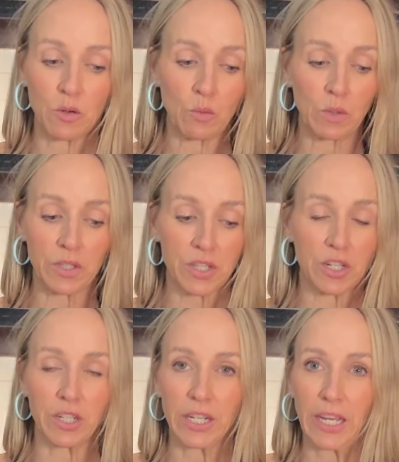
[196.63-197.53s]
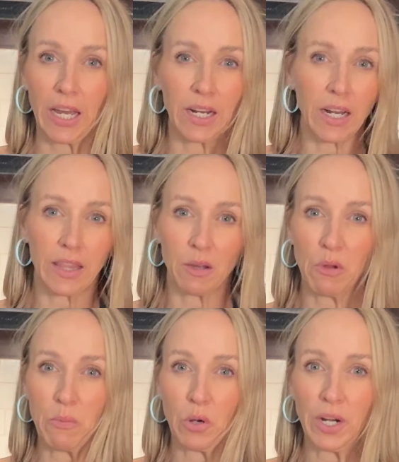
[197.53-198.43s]
We'll stir again. Then we
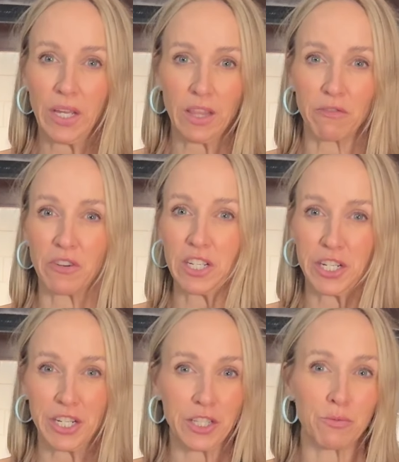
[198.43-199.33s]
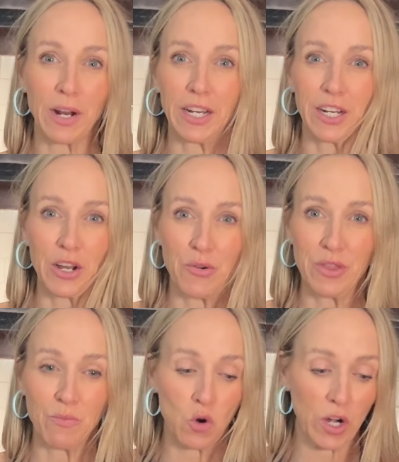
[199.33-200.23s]
put it in the fridge and it's ready to go in
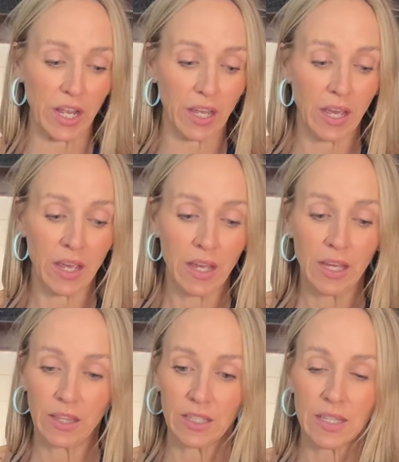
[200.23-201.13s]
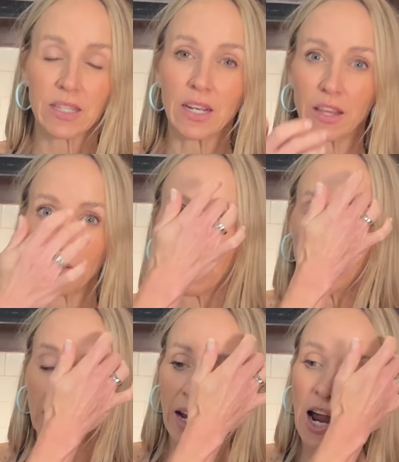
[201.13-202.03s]
the morning. This is another
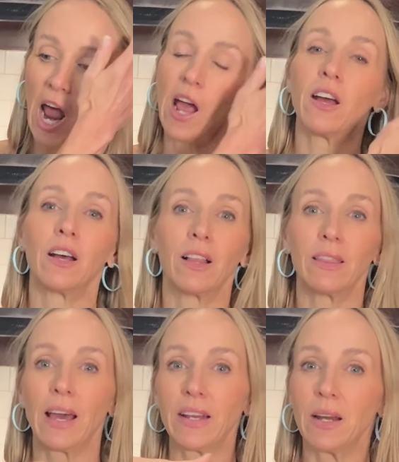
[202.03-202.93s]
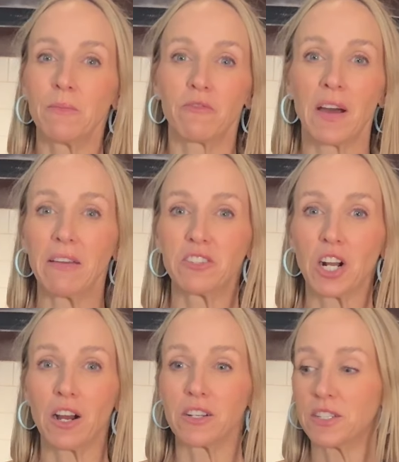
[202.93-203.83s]
one. Line up 5
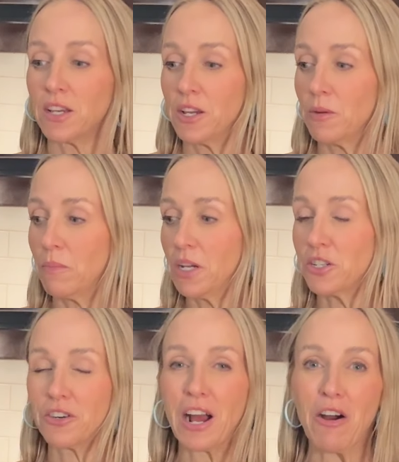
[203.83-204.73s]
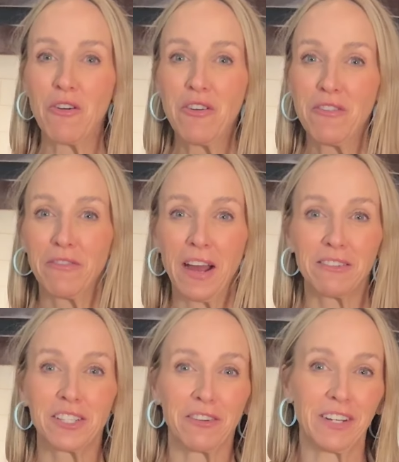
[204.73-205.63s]
jars. Measure out 5
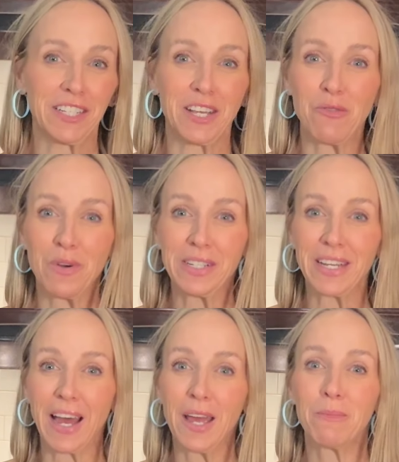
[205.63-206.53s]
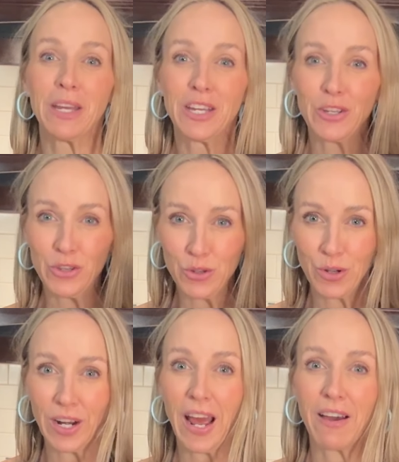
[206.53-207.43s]
servings at one time. You
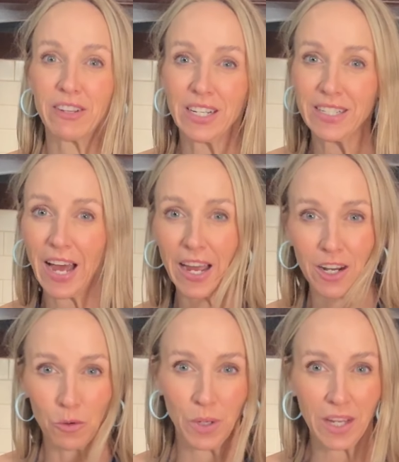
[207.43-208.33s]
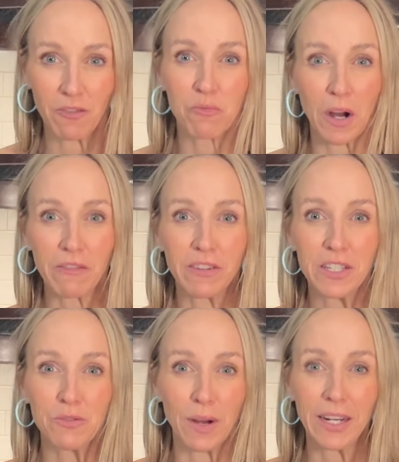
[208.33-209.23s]
can have an entire week of
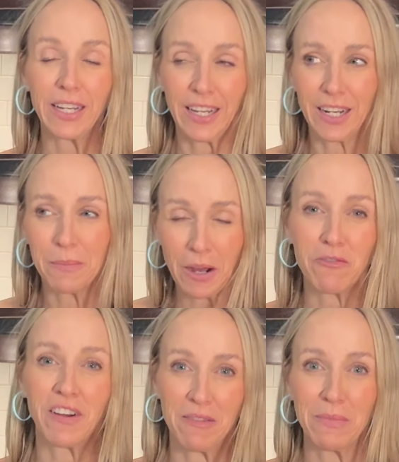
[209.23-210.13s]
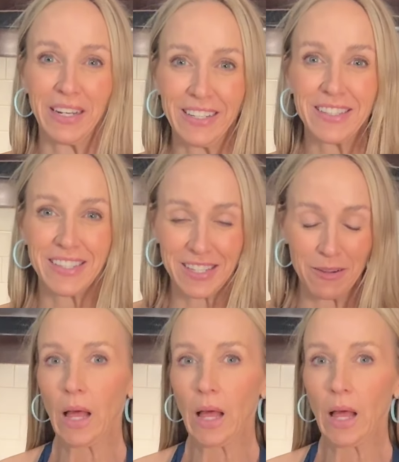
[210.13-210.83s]
breakfast ready in about 5 minutes.